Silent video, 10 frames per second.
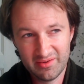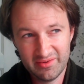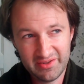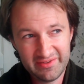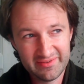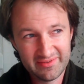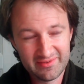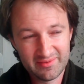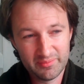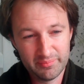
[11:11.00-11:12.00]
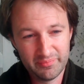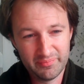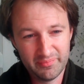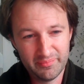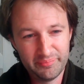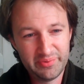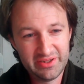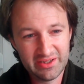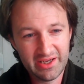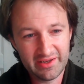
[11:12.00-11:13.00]
This
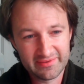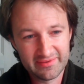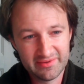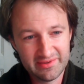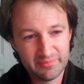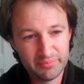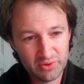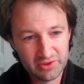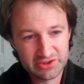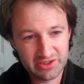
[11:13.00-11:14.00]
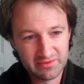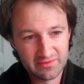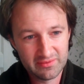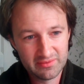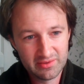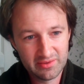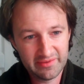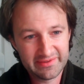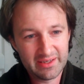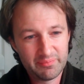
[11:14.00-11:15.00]
BS, this bullshit
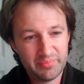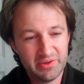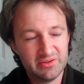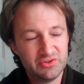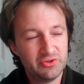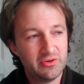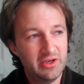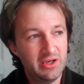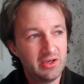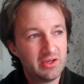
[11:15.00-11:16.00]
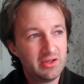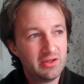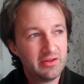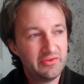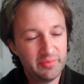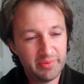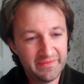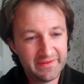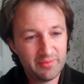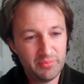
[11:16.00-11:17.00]
that happened during the
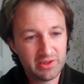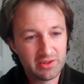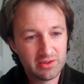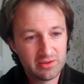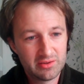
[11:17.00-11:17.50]
pandemic.